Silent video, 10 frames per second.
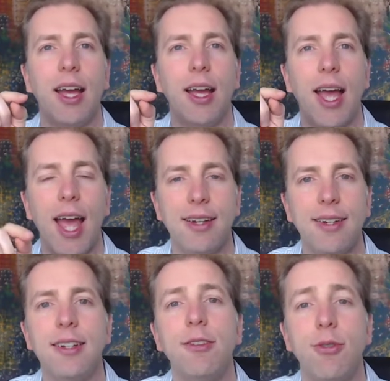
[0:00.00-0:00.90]
at
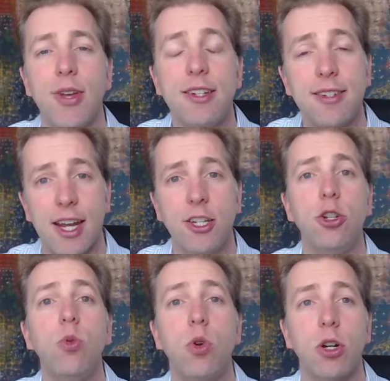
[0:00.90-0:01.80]
an event that
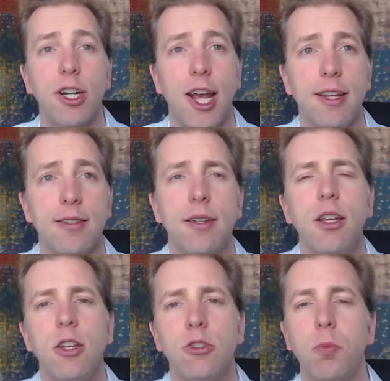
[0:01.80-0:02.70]
you organized.
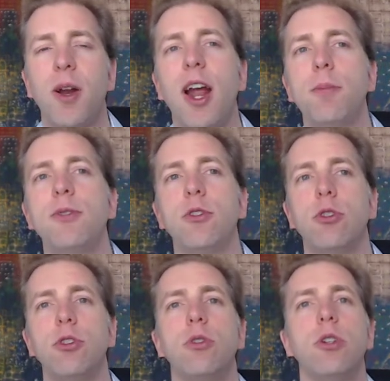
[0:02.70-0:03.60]
So perhaps
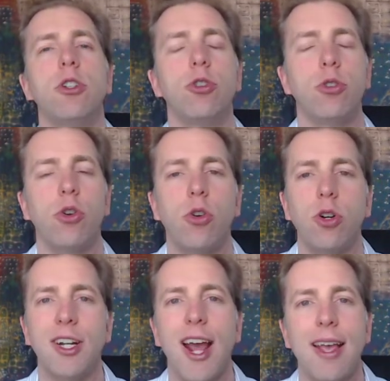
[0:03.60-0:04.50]
you're
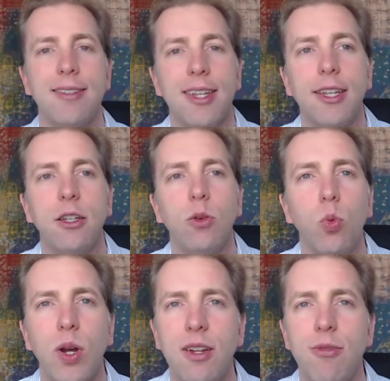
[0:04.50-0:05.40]
organizing
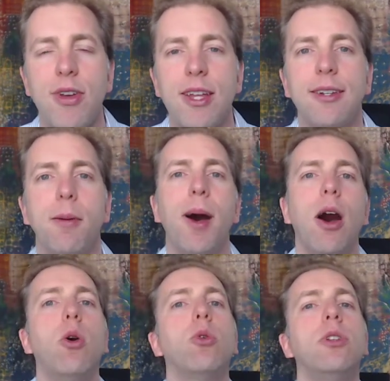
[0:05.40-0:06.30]
one event
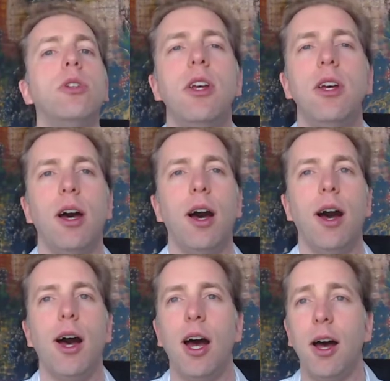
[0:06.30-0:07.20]
about
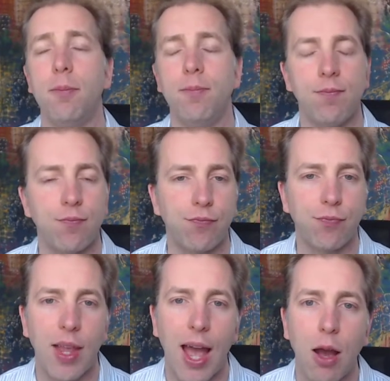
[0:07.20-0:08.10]

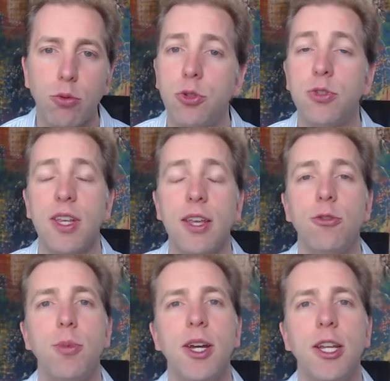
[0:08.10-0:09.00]
how to
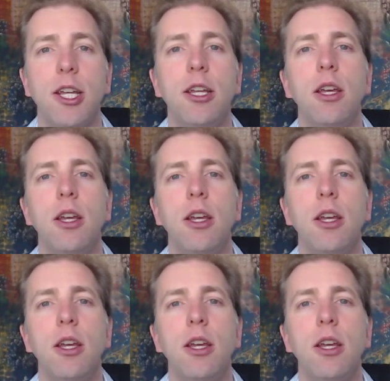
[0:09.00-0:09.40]
save money